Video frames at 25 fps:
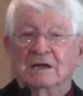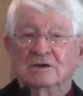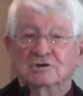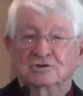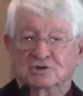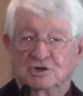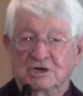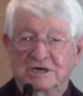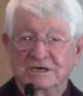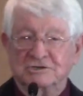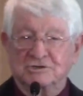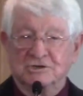
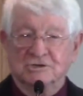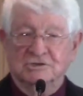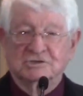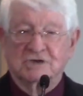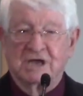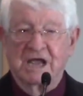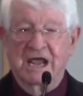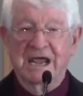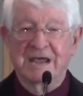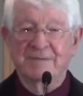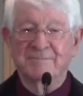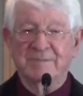Jesus
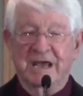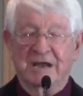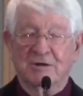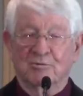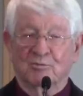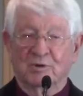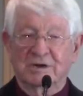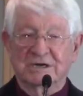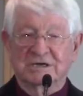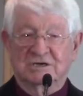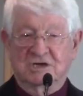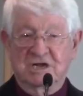came and
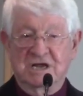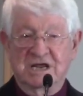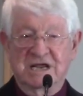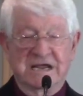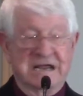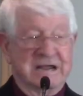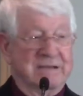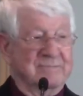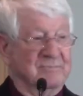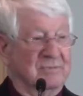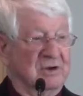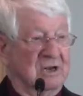
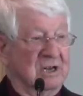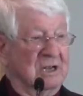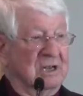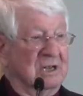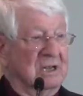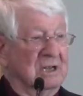redeemed